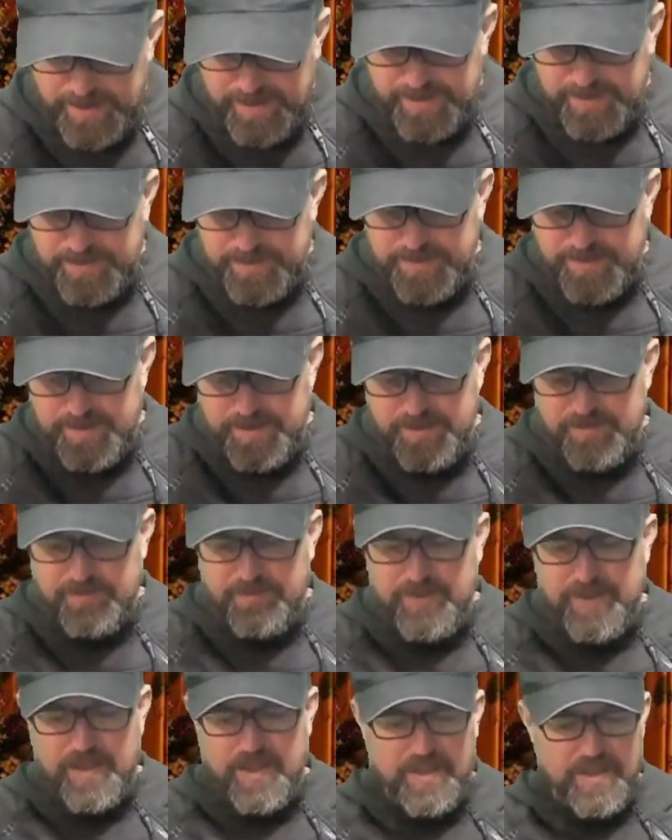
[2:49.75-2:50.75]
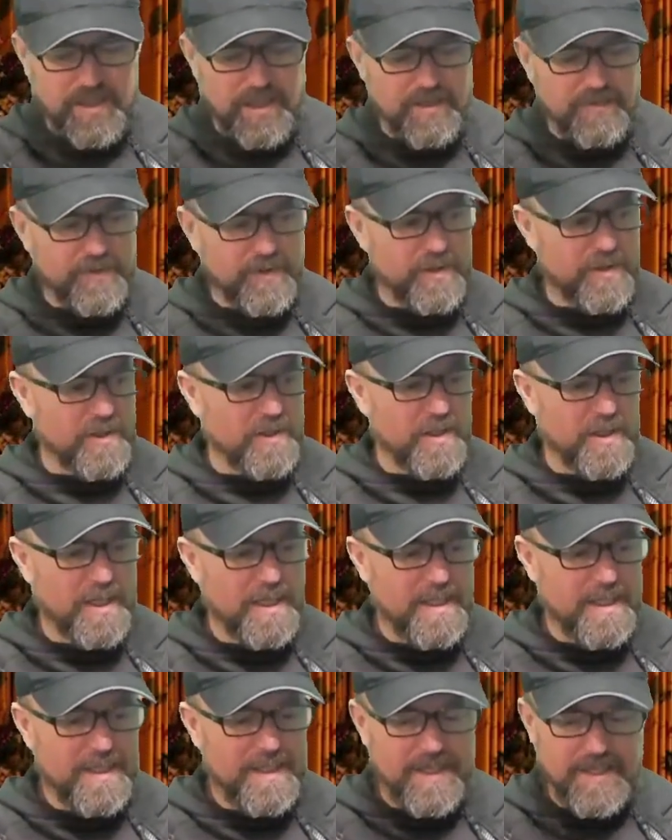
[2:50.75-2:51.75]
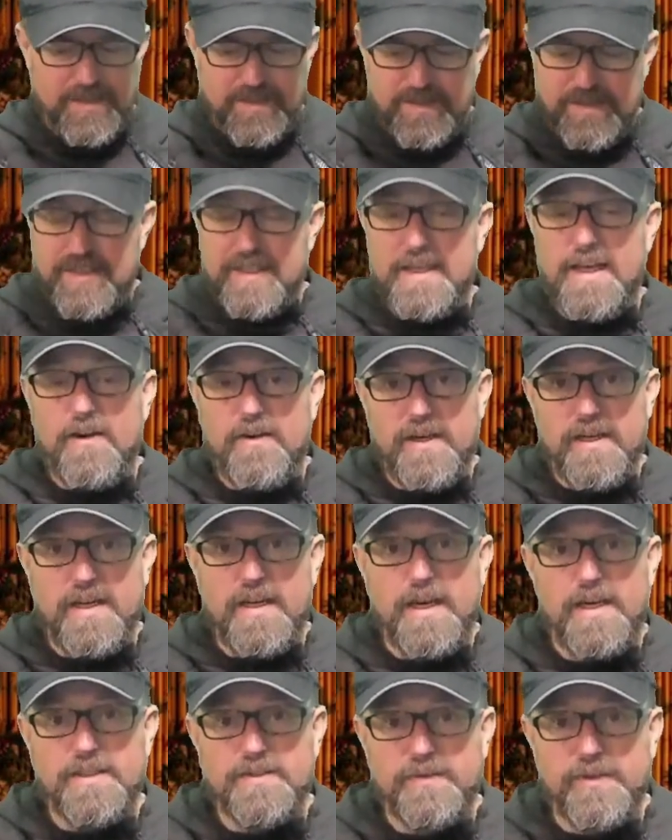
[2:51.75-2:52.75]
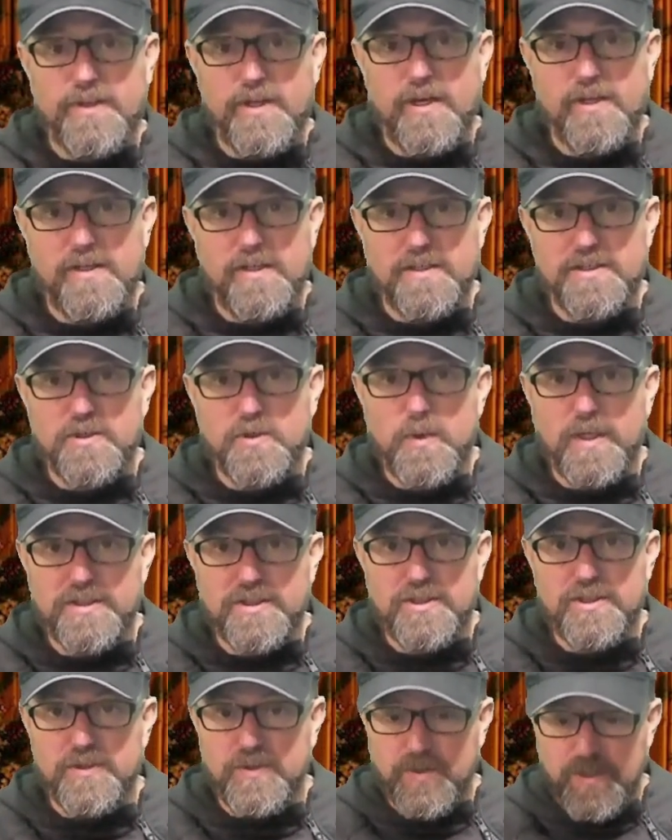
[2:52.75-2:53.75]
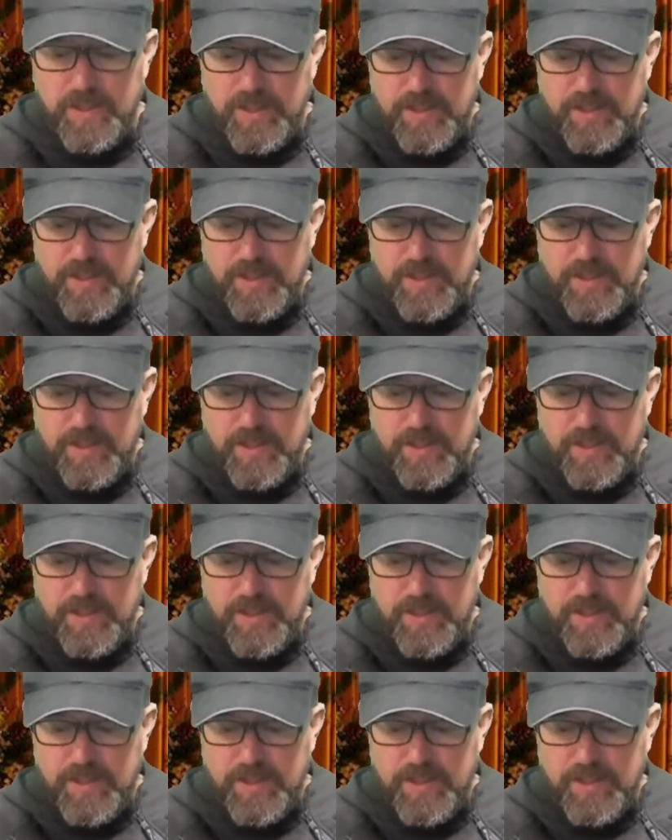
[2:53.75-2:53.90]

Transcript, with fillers: is the VR Cover carrying case for the Oculus Quest 2.